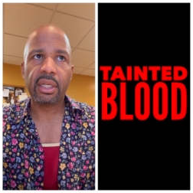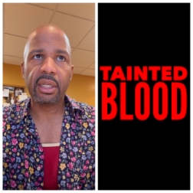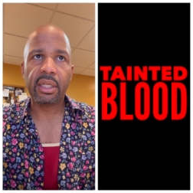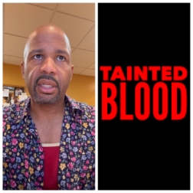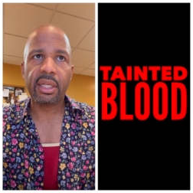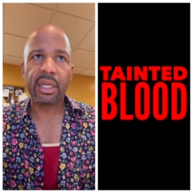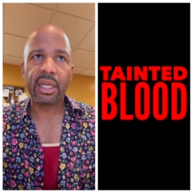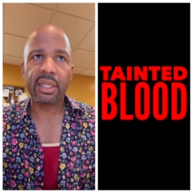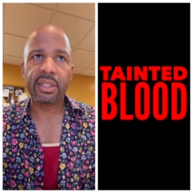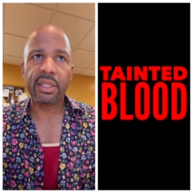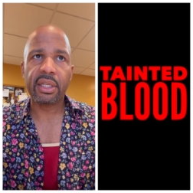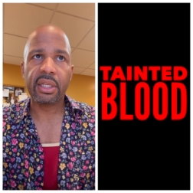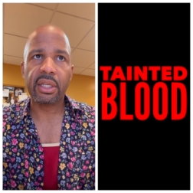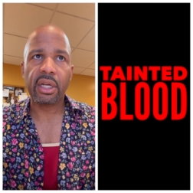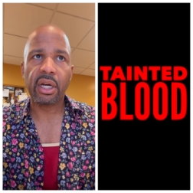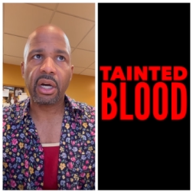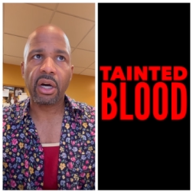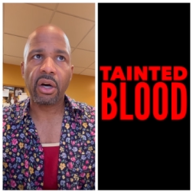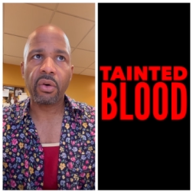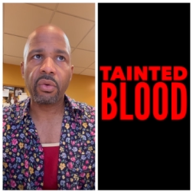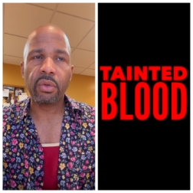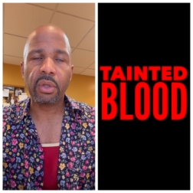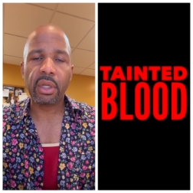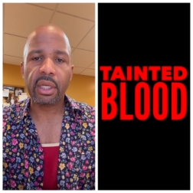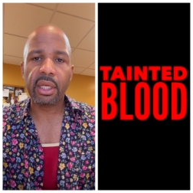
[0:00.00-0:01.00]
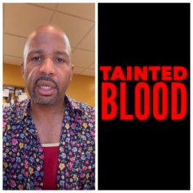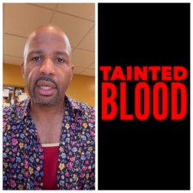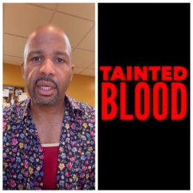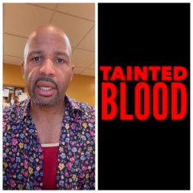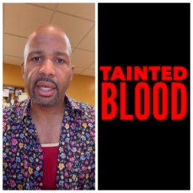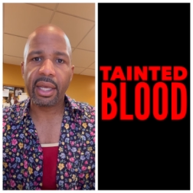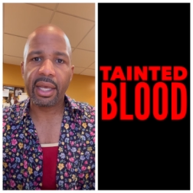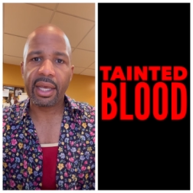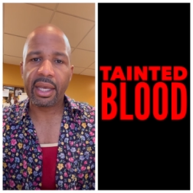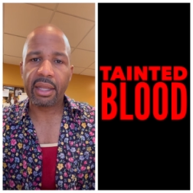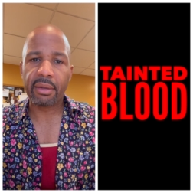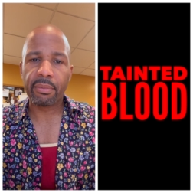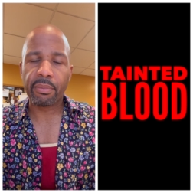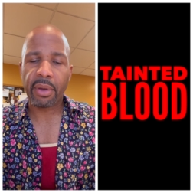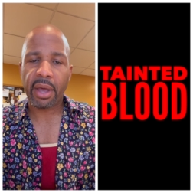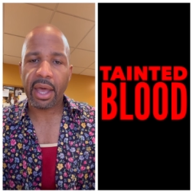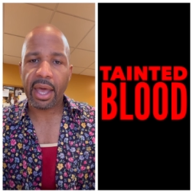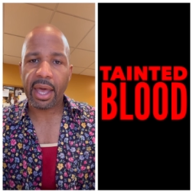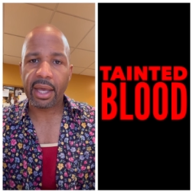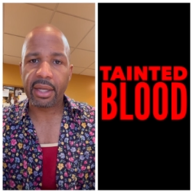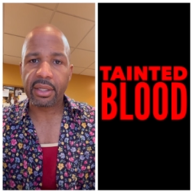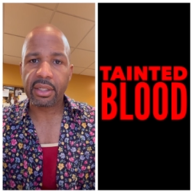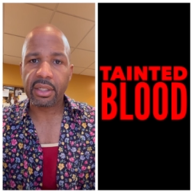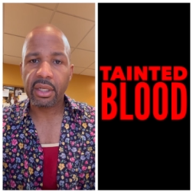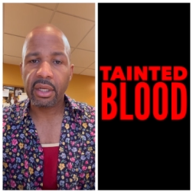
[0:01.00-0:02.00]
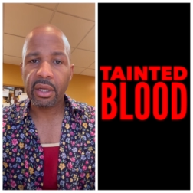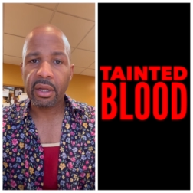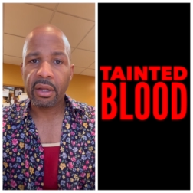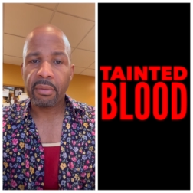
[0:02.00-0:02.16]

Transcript: doesn't only impact